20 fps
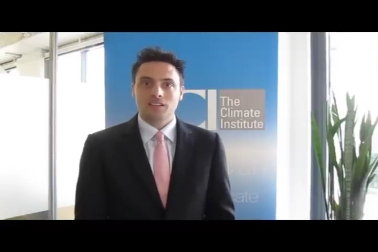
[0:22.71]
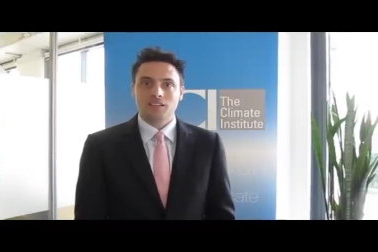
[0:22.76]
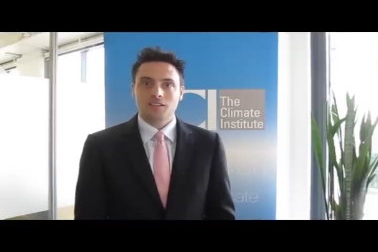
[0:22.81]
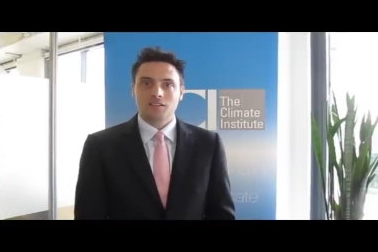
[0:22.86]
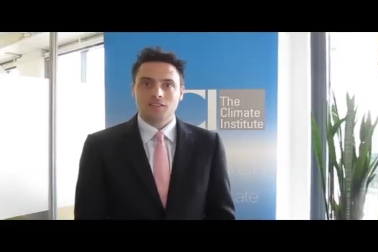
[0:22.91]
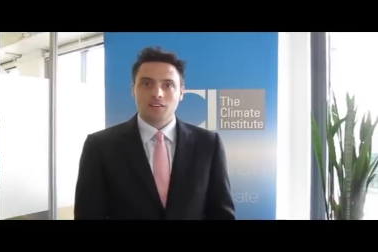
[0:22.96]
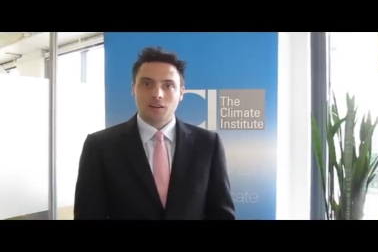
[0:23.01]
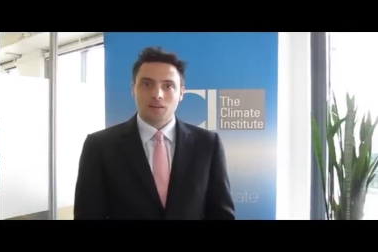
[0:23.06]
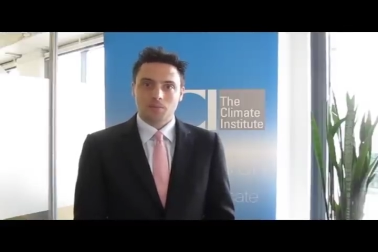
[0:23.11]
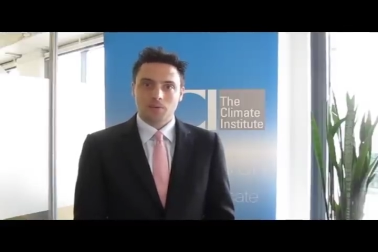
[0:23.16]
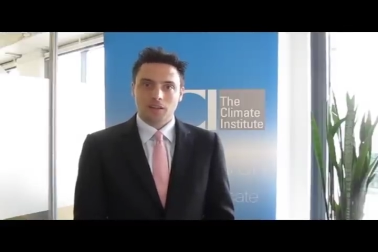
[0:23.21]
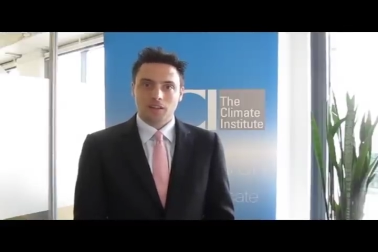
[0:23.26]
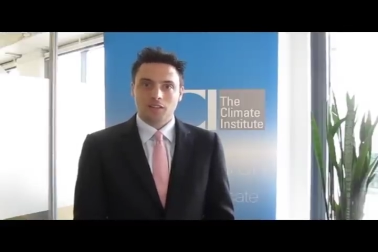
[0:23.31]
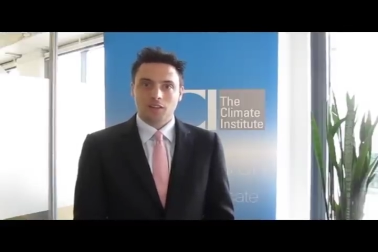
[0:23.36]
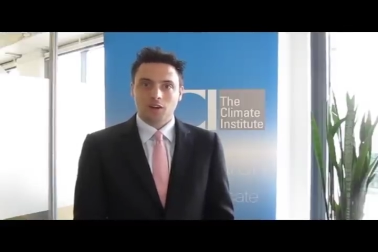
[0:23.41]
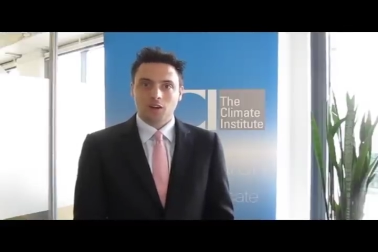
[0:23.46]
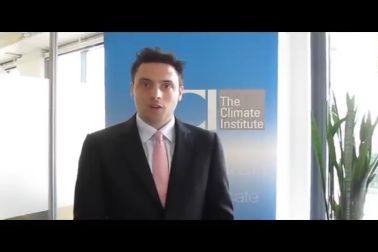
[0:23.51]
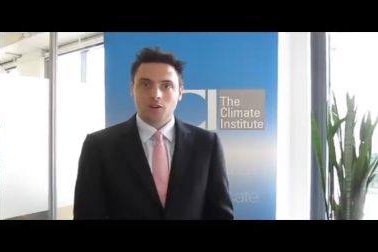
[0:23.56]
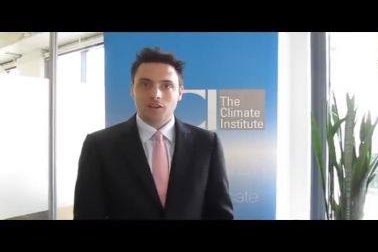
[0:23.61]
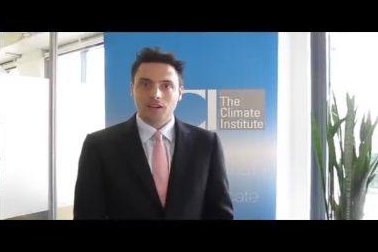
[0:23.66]
in developing
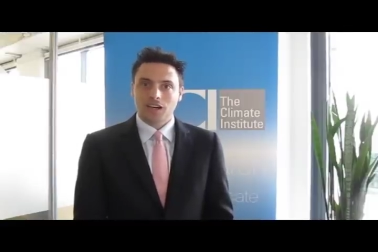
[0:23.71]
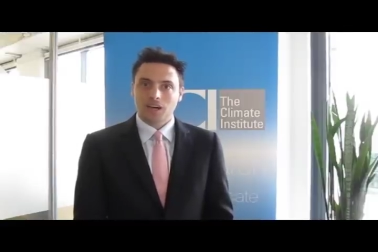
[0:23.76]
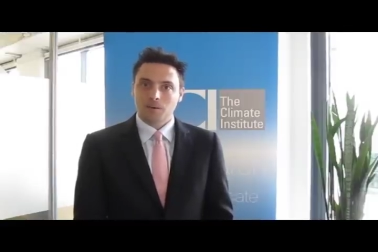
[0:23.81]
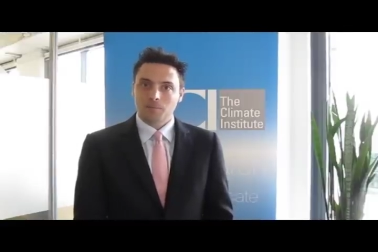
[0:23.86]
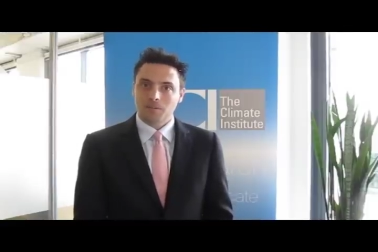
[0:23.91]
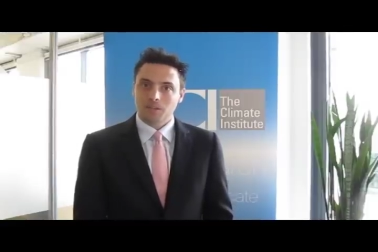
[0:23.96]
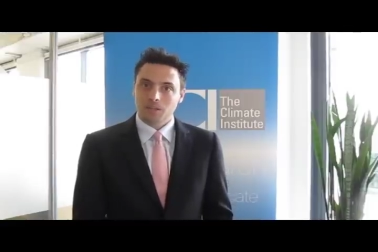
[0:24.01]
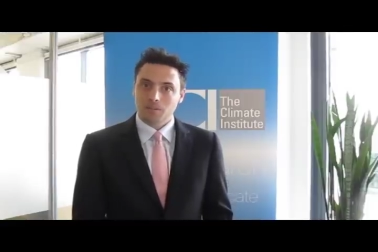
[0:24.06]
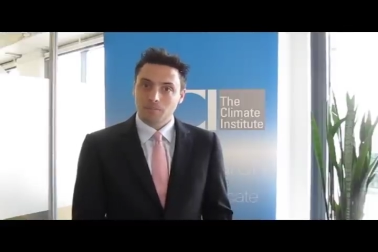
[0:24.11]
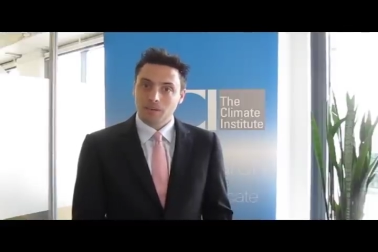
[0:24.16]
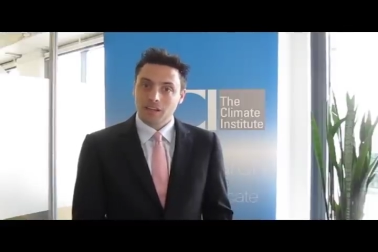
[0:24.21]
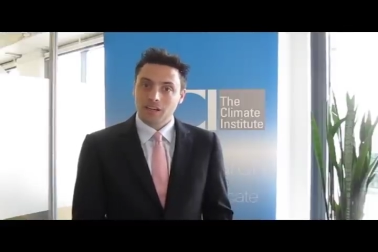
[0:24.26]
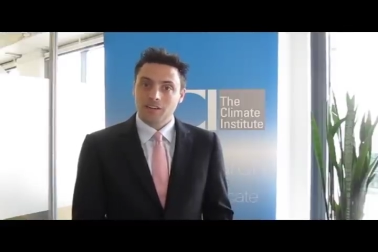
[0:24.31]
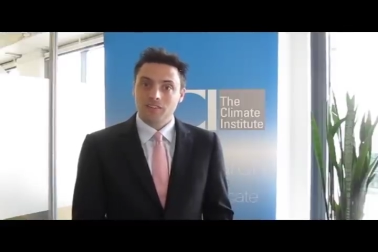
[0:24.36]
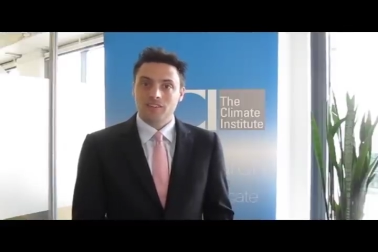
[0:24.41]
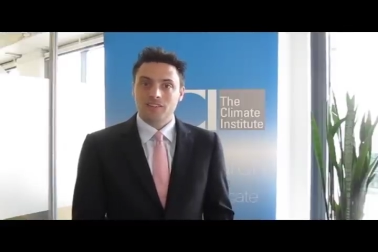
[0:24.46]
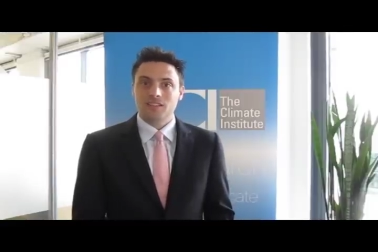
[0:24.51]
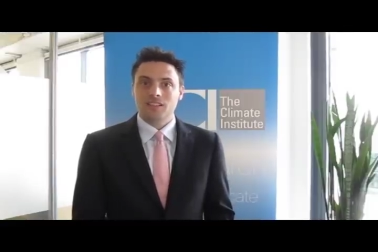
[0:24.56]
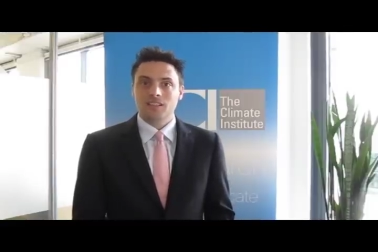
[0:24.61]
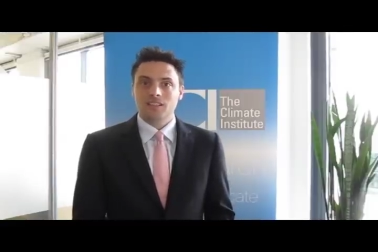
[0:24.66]
the Low Carbon
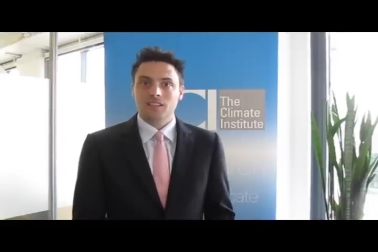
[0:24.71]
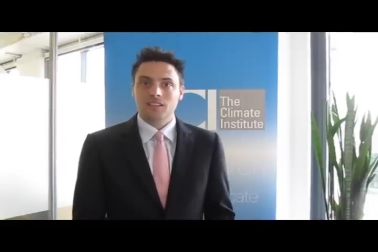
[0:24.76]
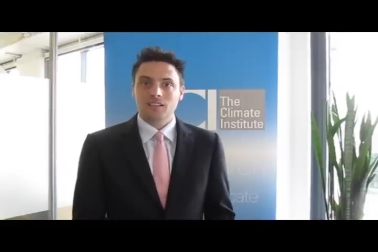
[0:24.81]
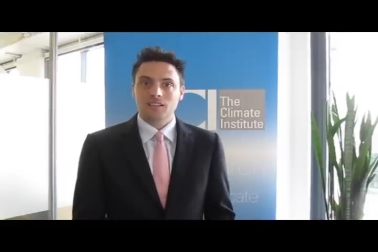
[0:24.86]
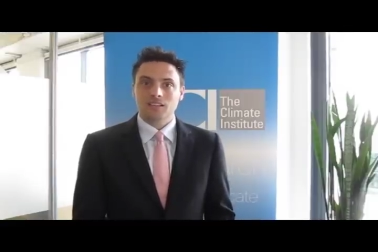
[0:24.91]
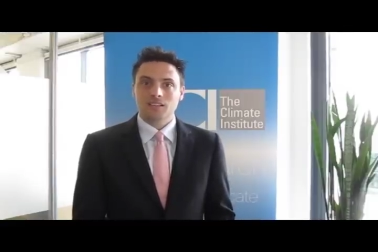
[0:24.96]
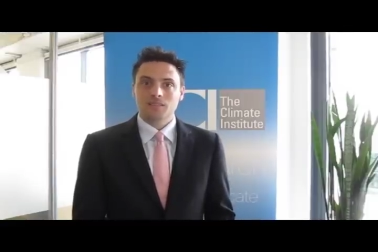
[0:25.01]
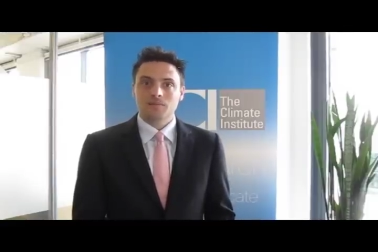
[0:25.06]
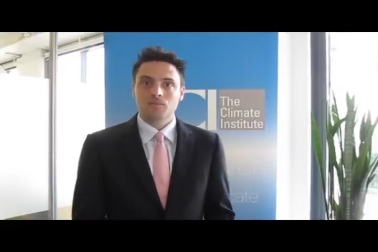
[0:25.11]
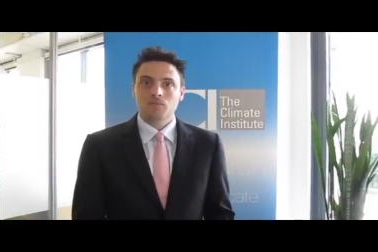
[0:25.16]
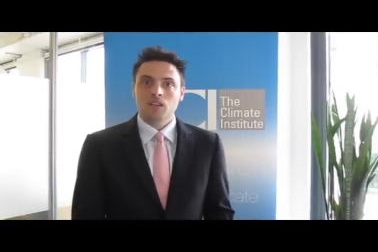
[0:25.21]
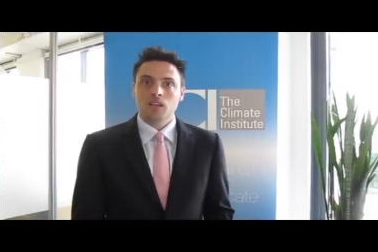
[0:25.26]
Competitiveness Index.